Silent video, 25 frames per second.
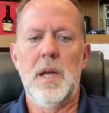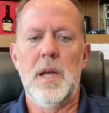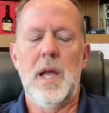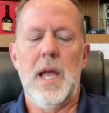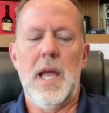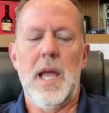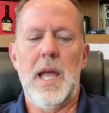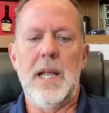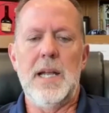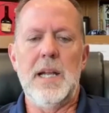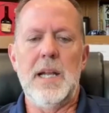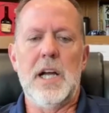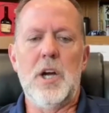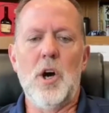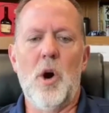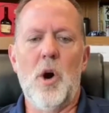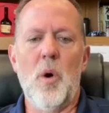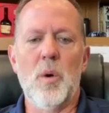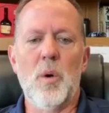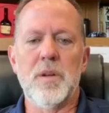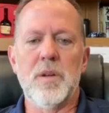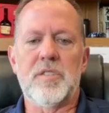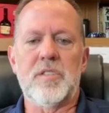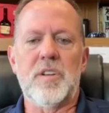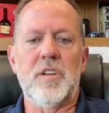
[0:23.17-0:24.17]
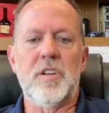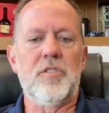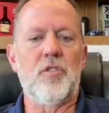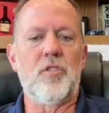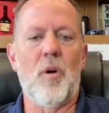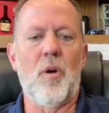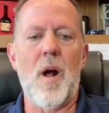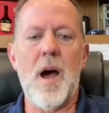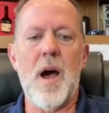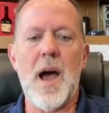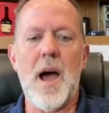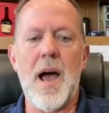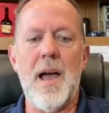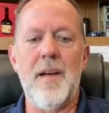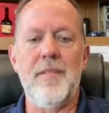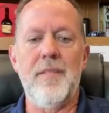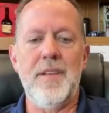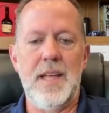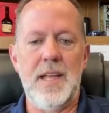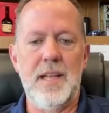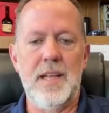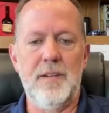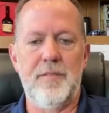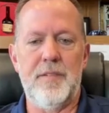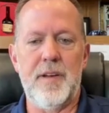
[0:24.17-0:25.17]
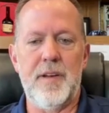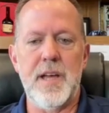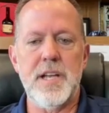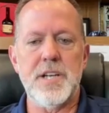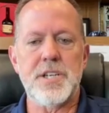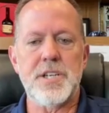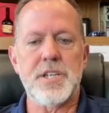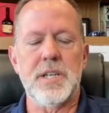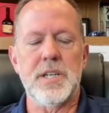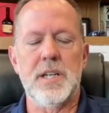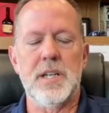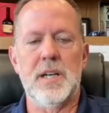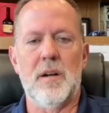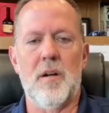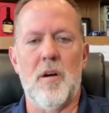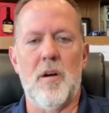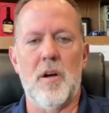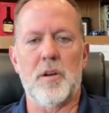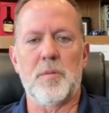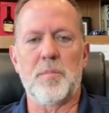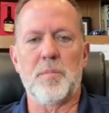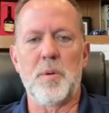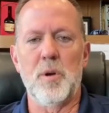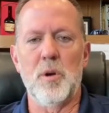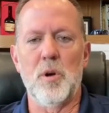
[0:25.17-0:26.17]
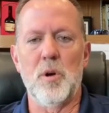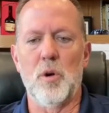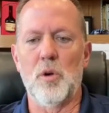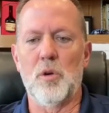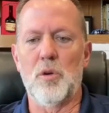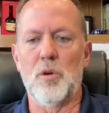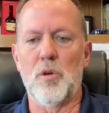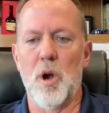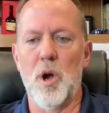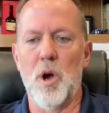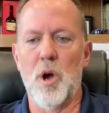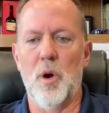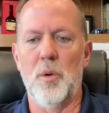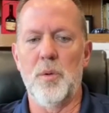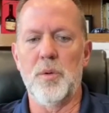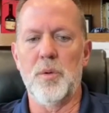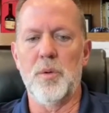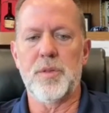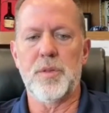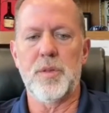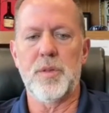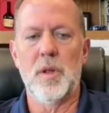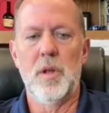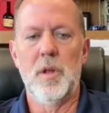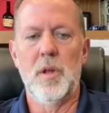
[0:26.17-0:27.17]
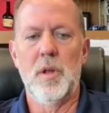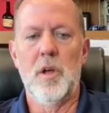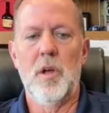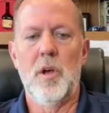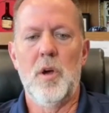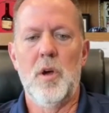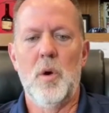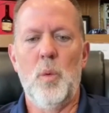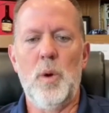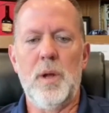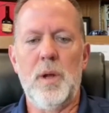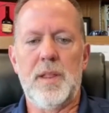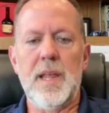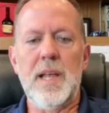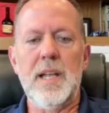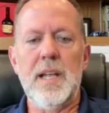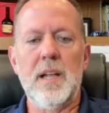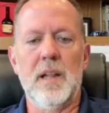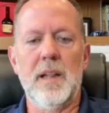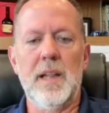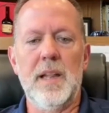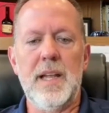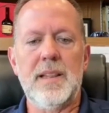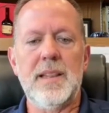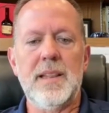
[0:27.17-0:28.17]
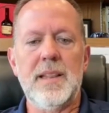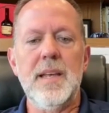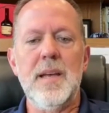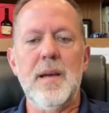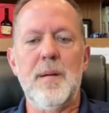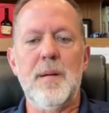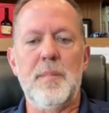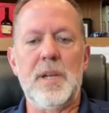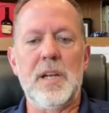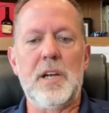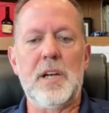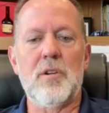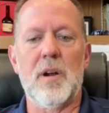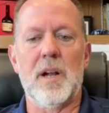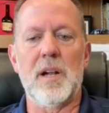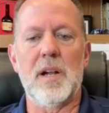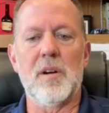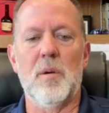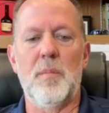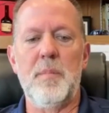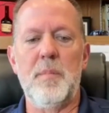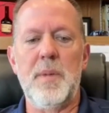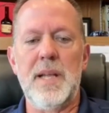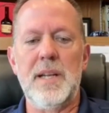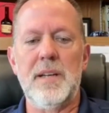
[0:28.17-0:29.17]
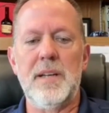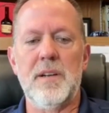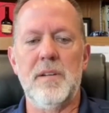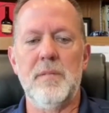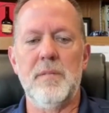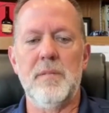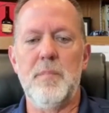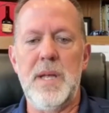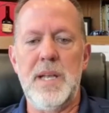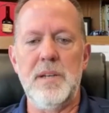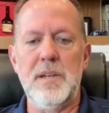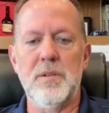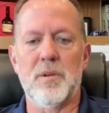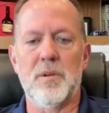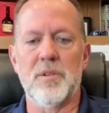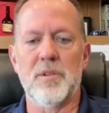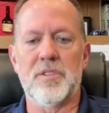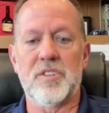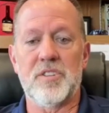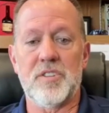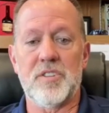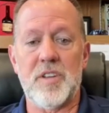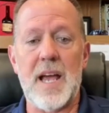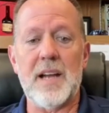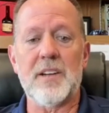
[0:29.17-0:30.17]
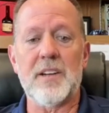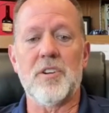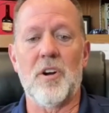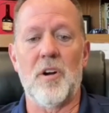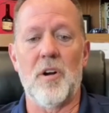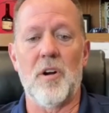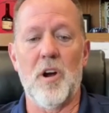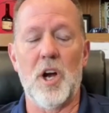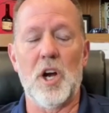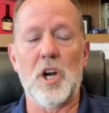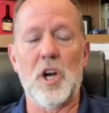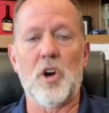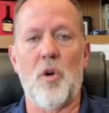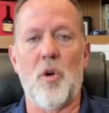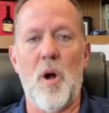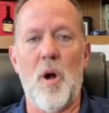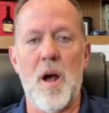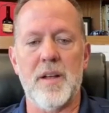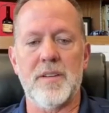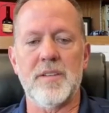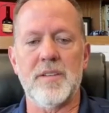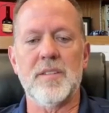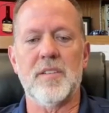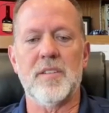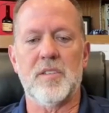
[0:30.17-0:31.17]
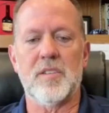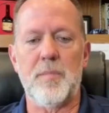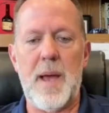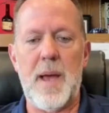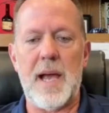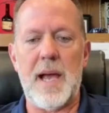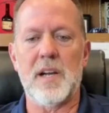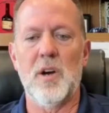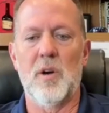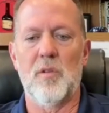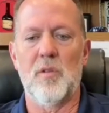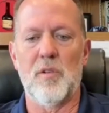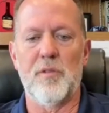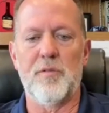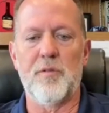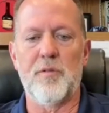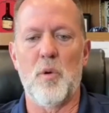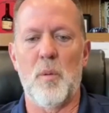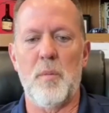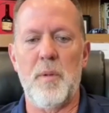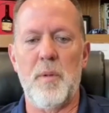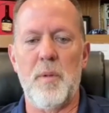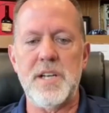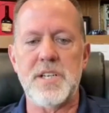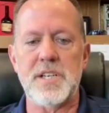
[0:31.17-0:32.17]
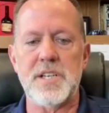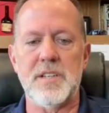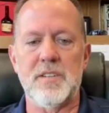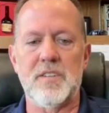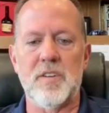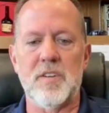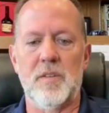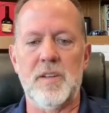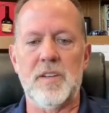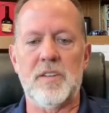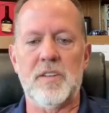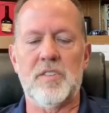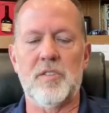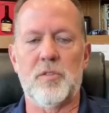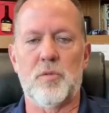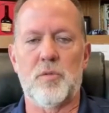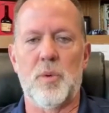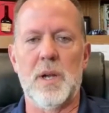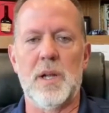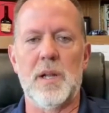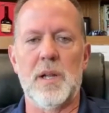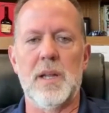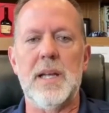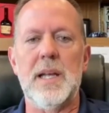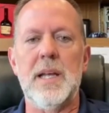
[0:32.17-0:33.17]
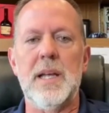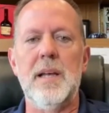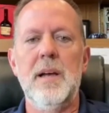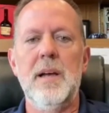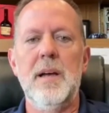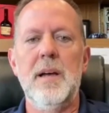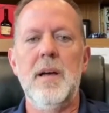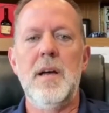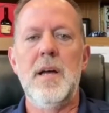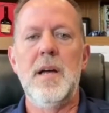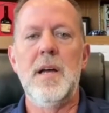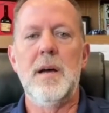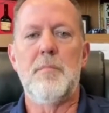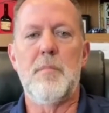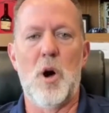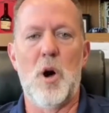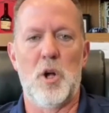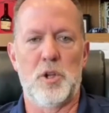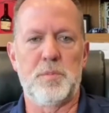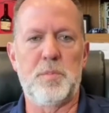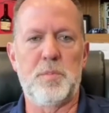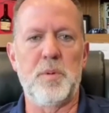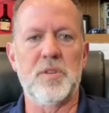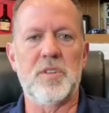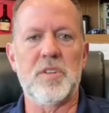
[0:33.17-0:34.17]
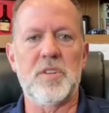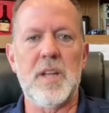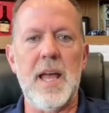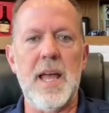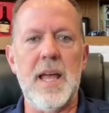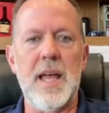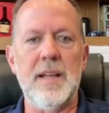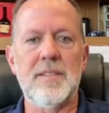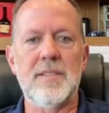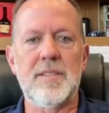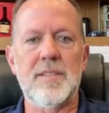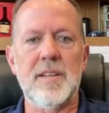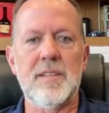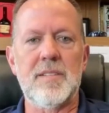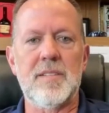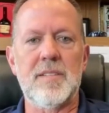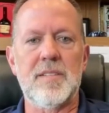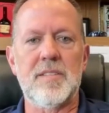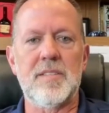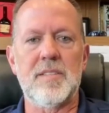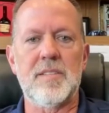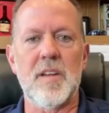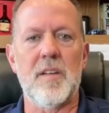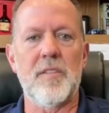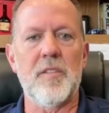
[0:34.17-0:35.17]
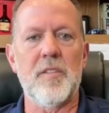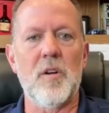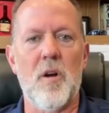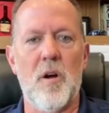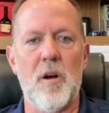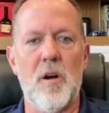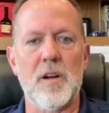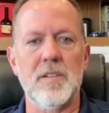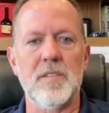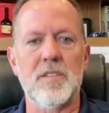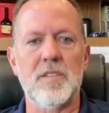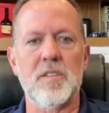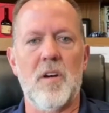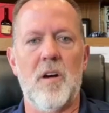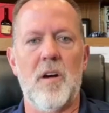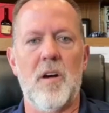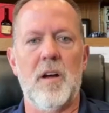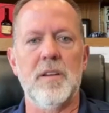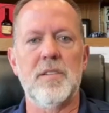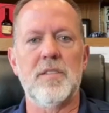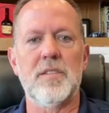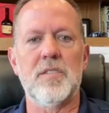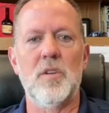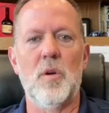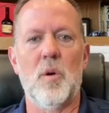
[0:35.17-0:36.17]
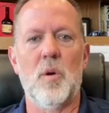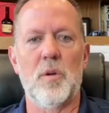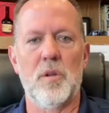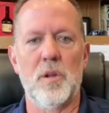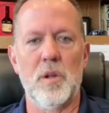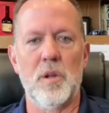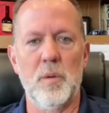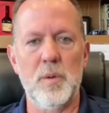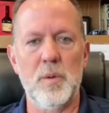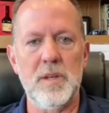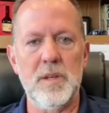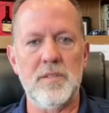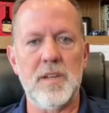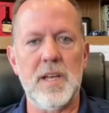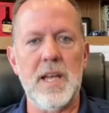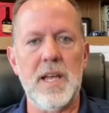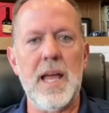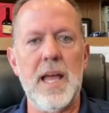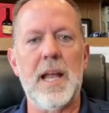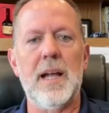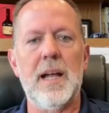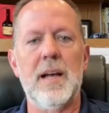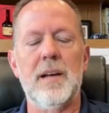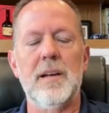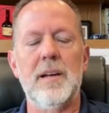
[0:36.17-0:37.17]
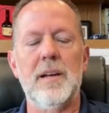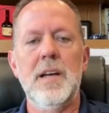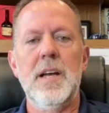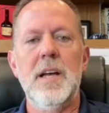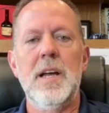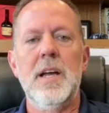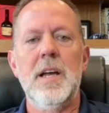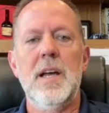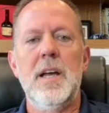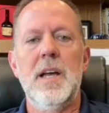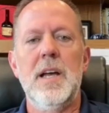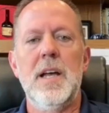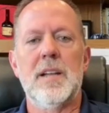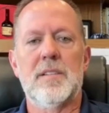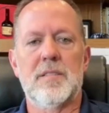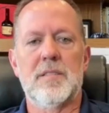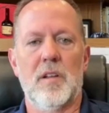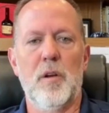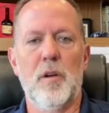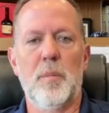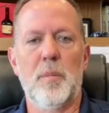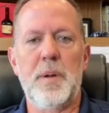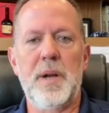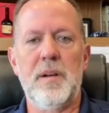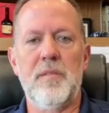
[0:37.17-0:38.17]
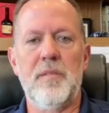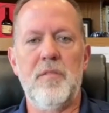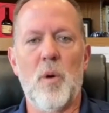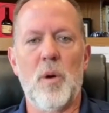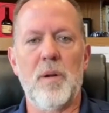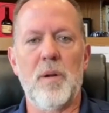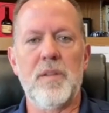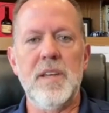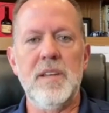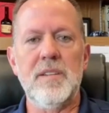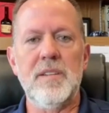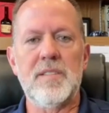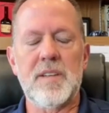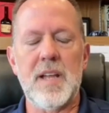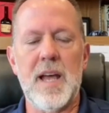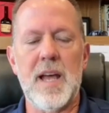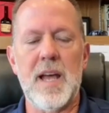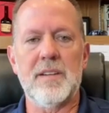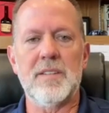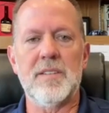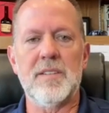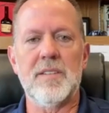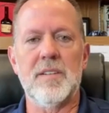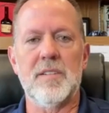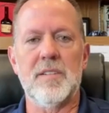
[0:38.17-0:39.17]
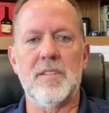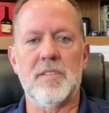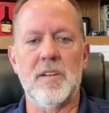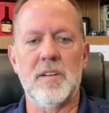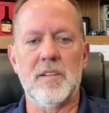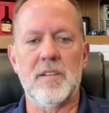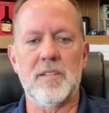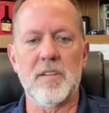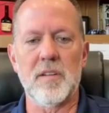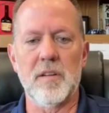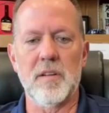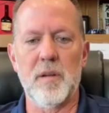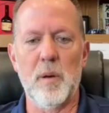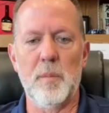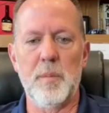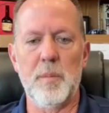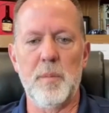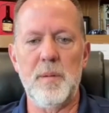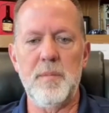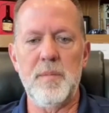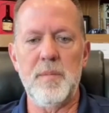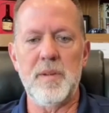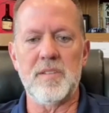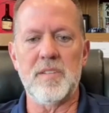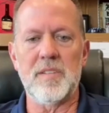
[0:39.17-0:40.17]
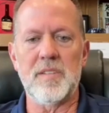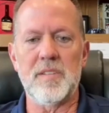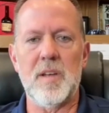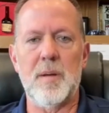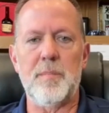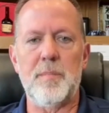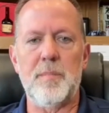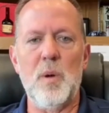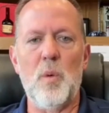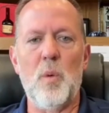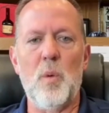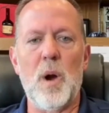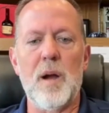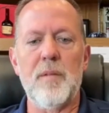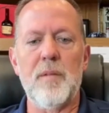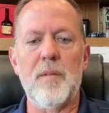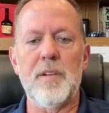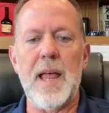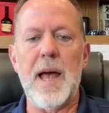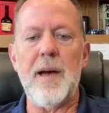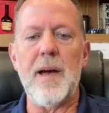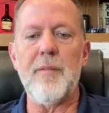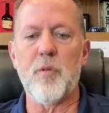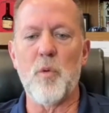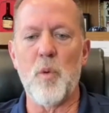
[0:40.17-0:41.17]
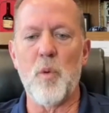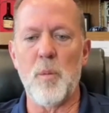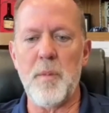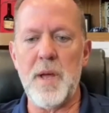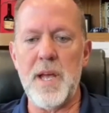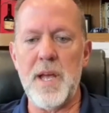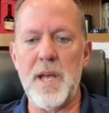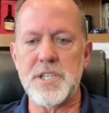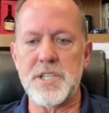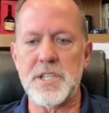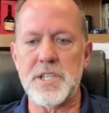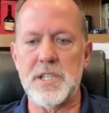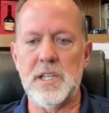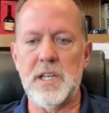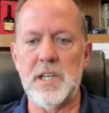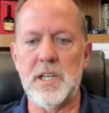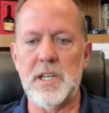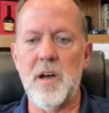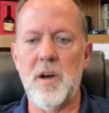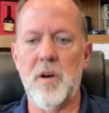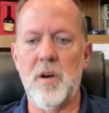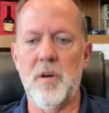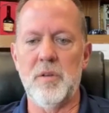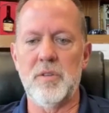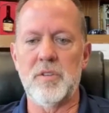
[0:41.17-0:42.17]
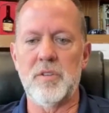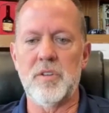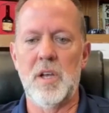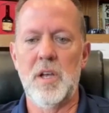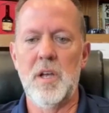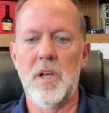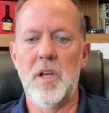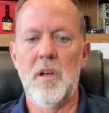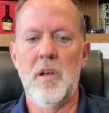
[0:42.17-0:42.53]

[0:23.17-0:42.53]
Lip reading: And the goal is to drive innovation and entrepreneurial growth within the lithium and the critical mineral sector across the Smackover Formation. So this is really multiple states. It's southern Arkansas, it's northern Louisiana, it's a little bit of northeast Texas, and it's a little bit of Mississippi, wherever that formation goes.